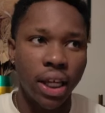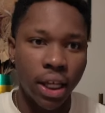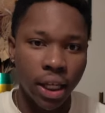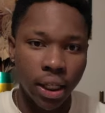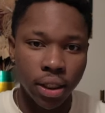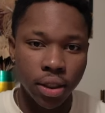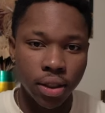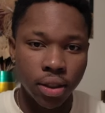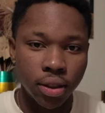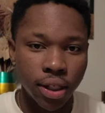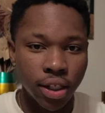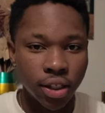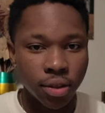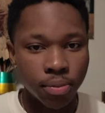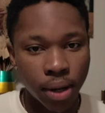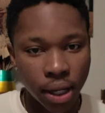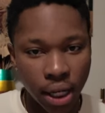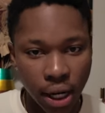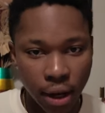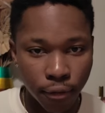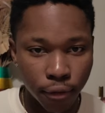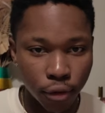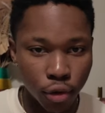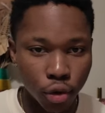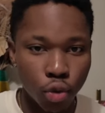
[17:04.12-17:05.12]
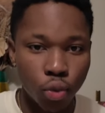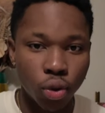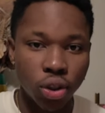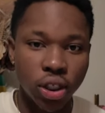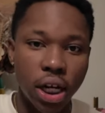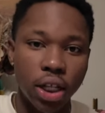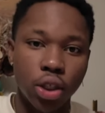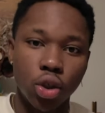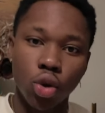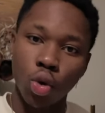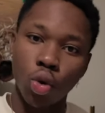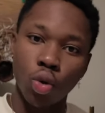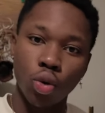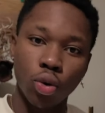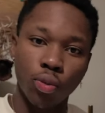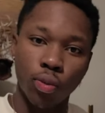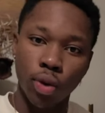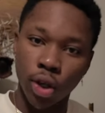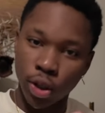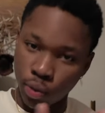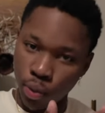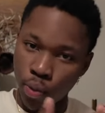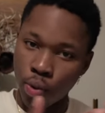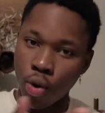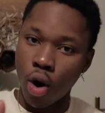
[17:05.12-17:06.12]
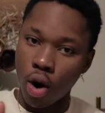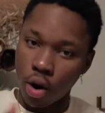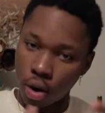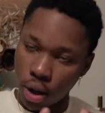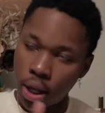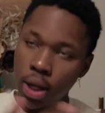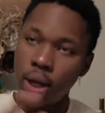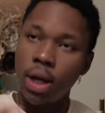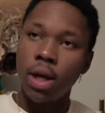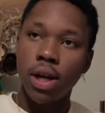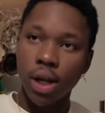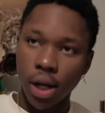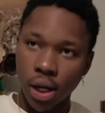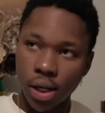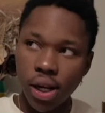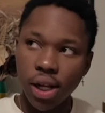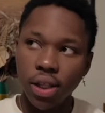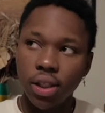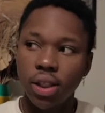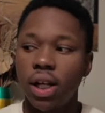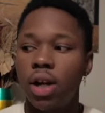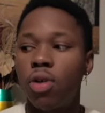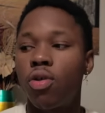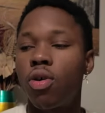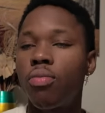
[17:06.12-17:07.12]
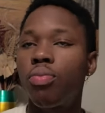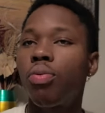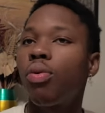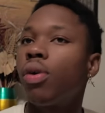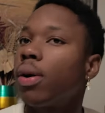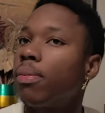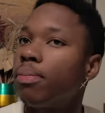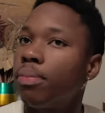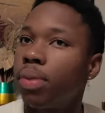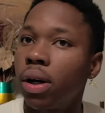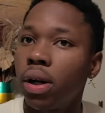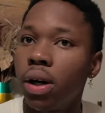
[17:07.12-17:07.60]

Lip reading: kids is my nephew, which I told because we were all connected at one point.